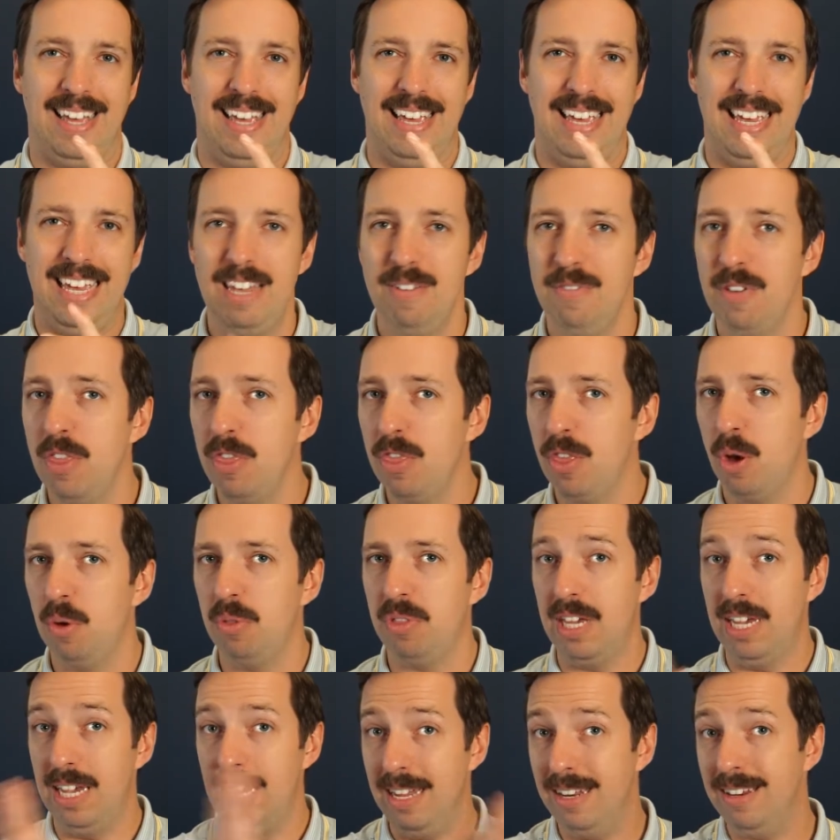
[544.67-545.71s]
even though
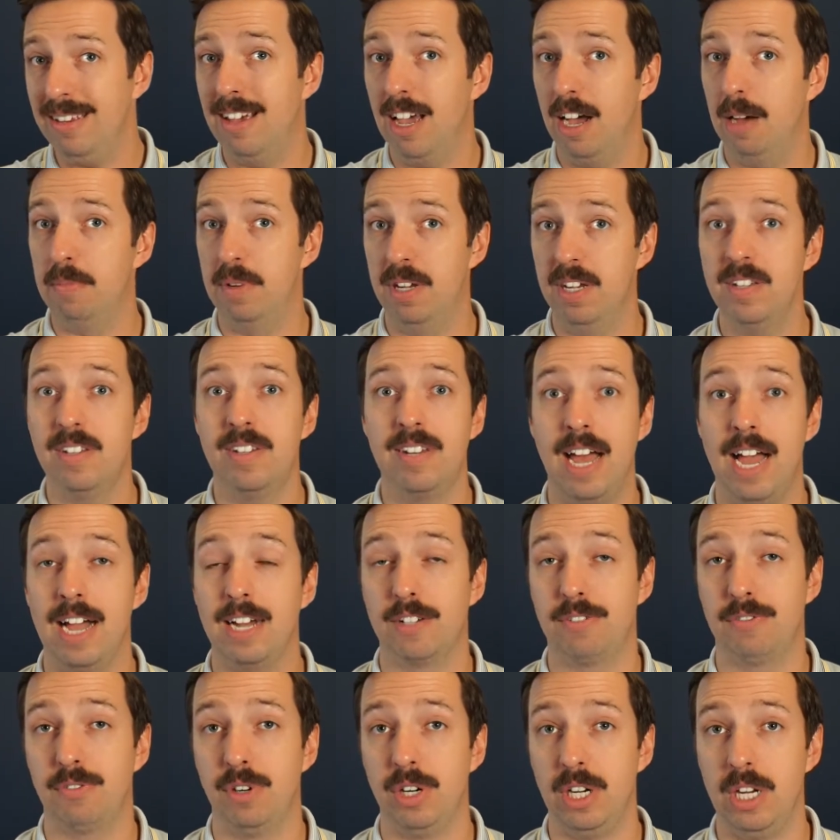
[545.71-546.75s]
the income is
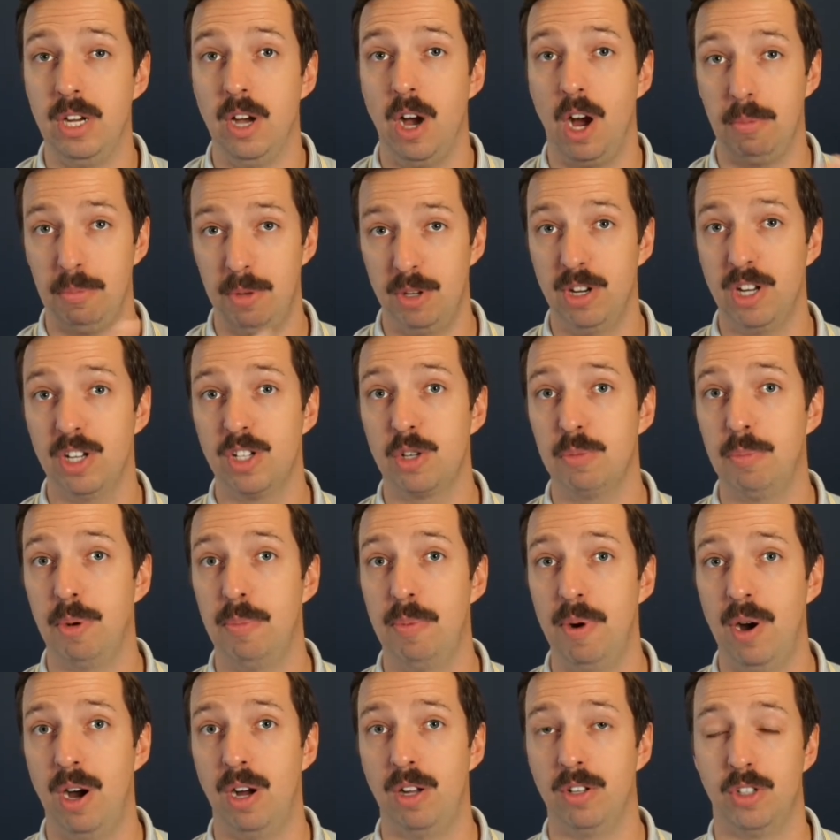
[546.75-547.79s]
tax-free on municipal
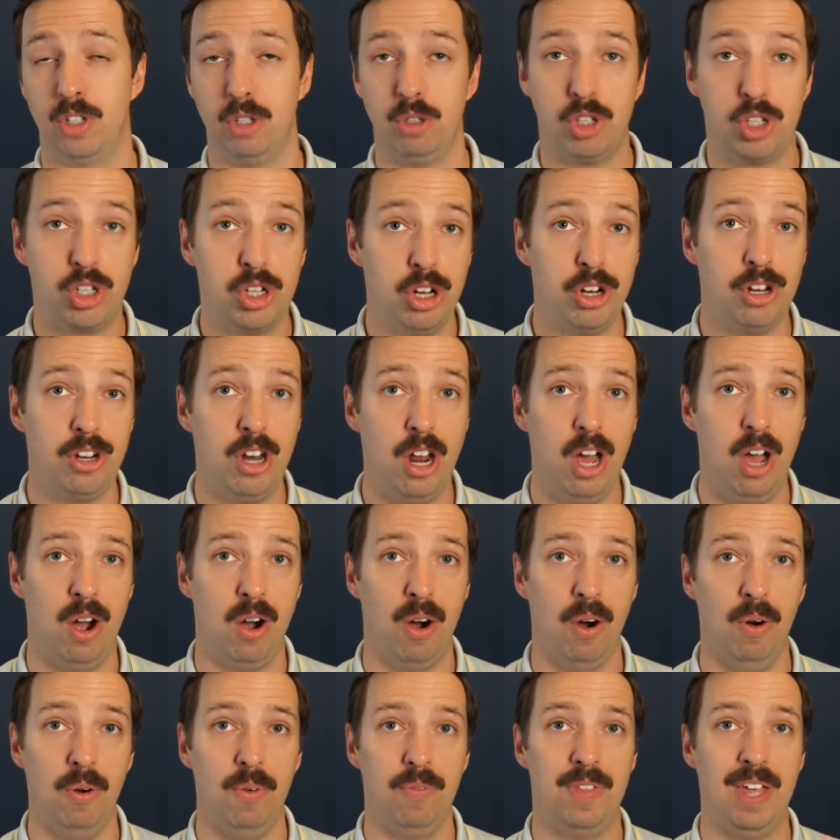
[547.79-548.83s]
bonds, you should
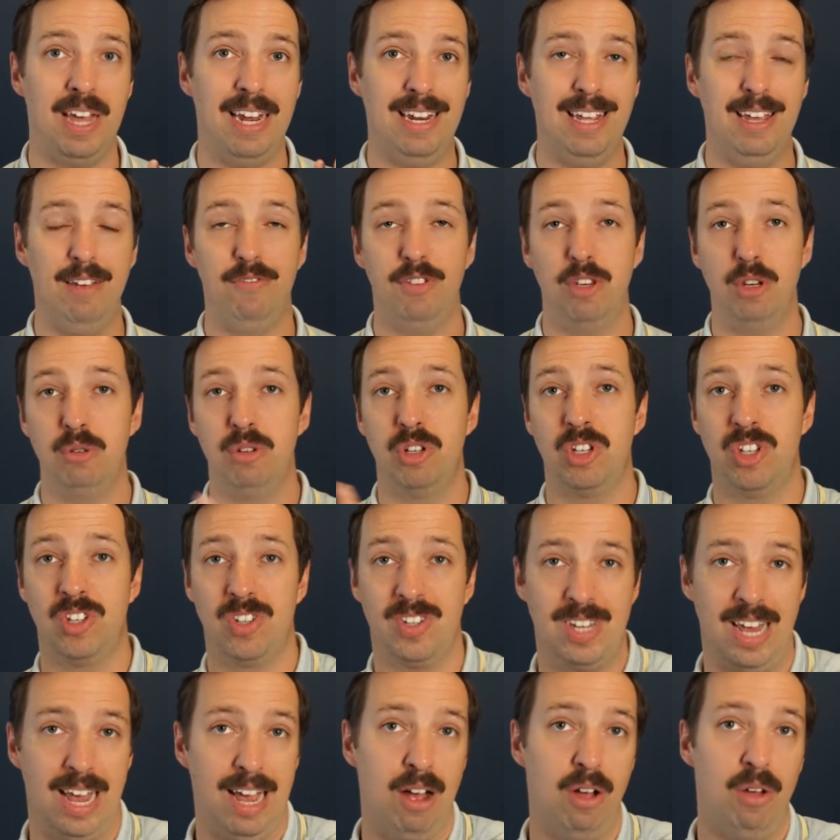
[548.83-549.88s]
know that if you
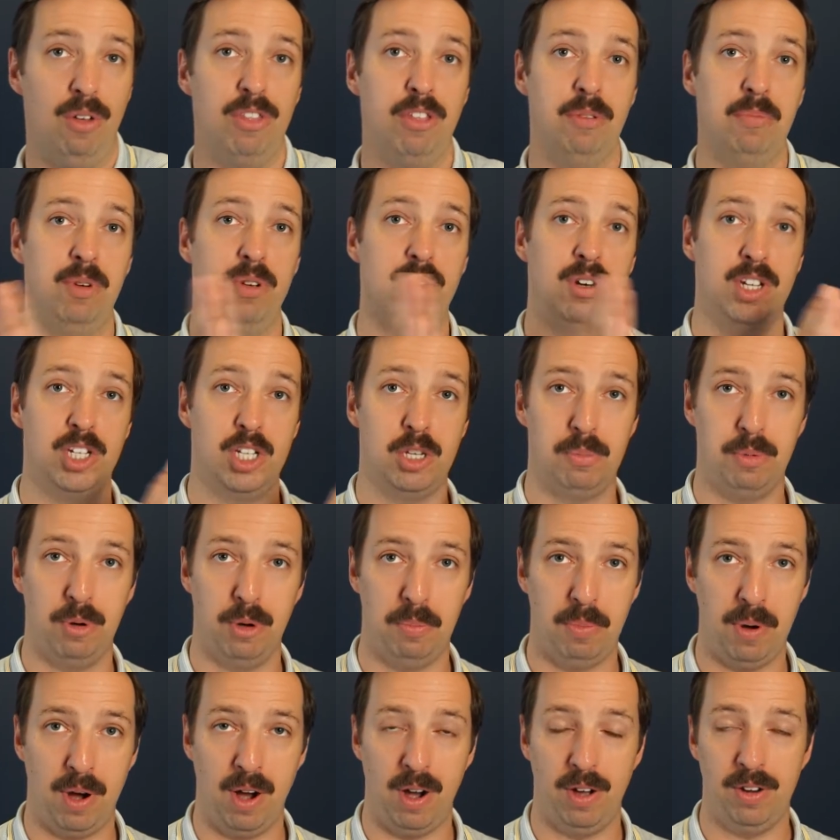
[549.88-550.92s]
sell the municipal
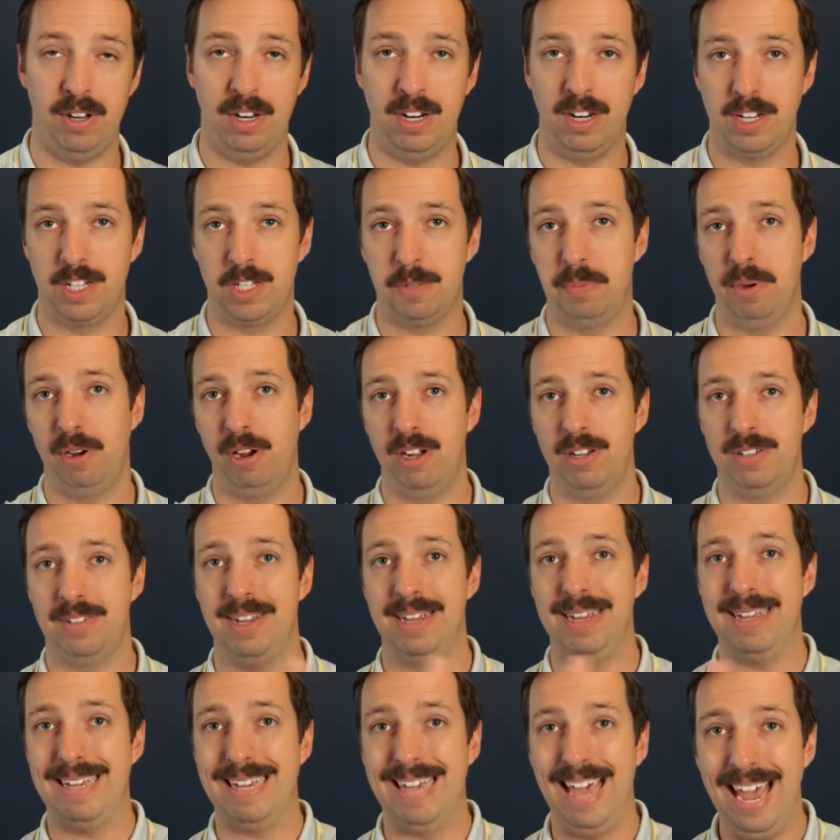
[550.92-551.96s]
bond and experience
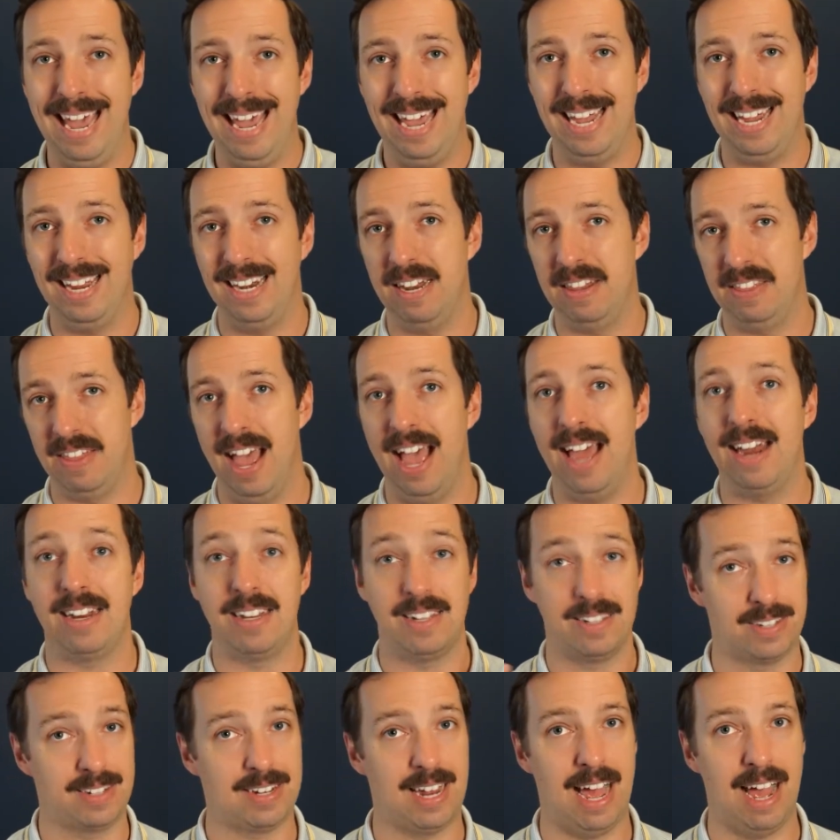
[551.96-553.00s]
a gain, that
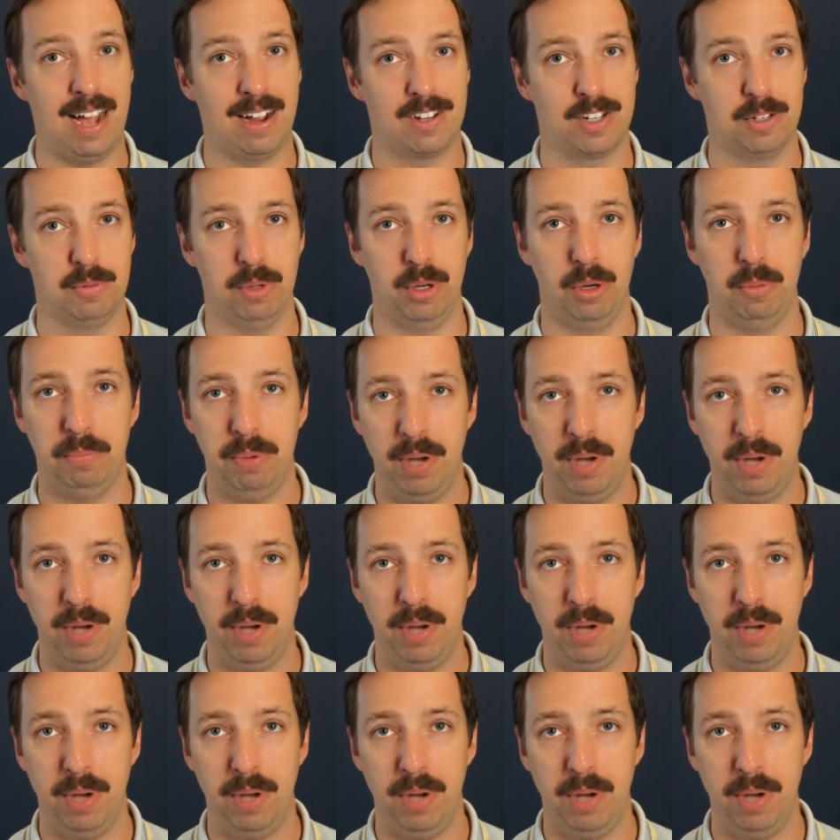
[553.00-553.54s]
is taxable.